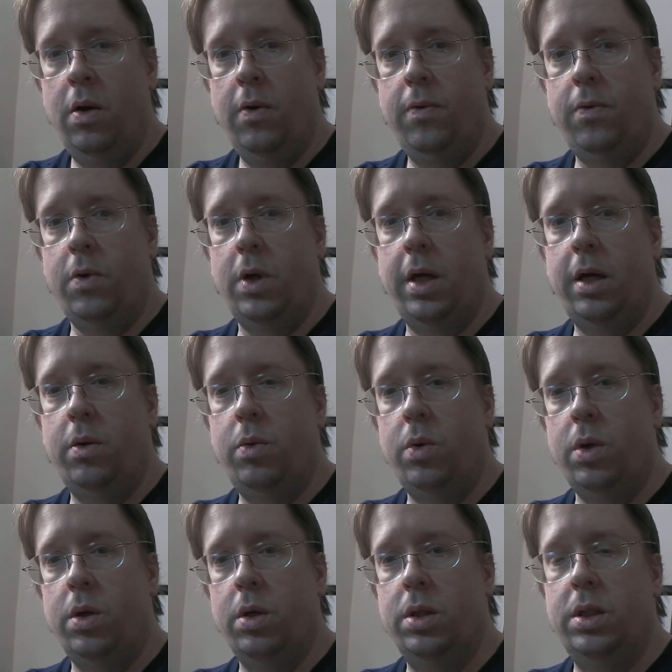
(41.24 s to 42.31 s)
four-letter
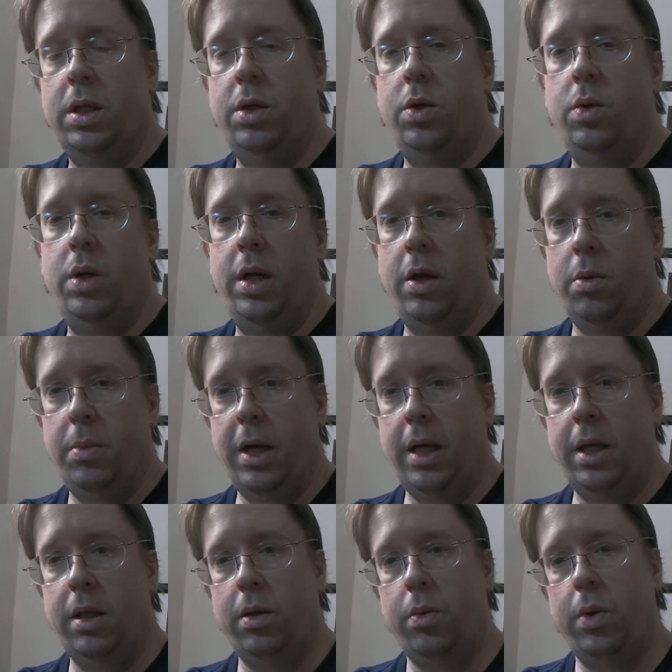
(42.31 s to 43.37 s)
words and nudity are
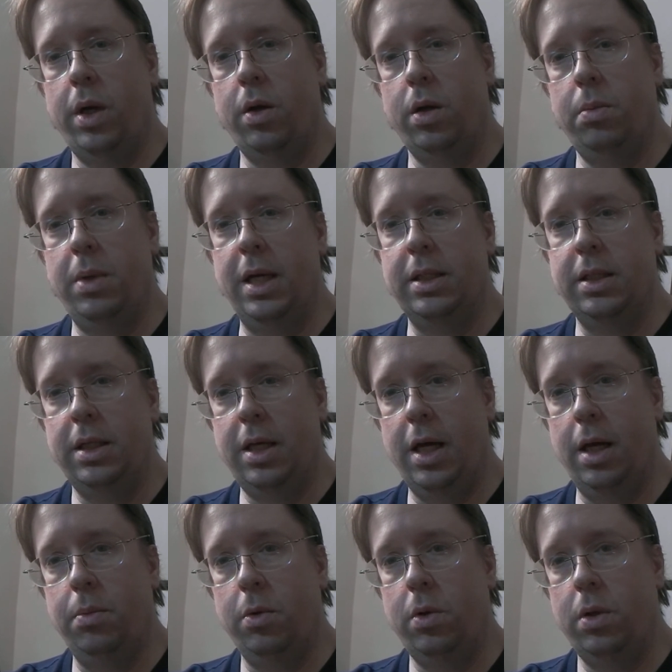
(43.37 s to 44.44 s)
making their way onto basic
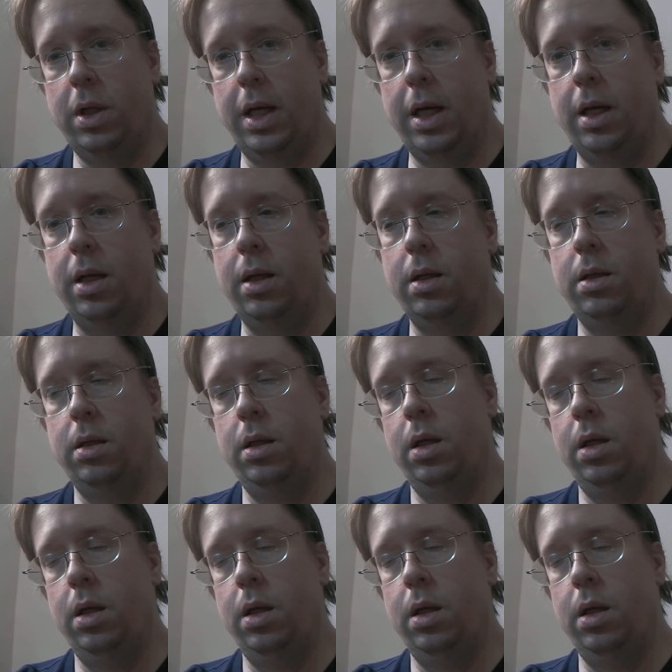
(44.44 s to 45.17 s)
cable, and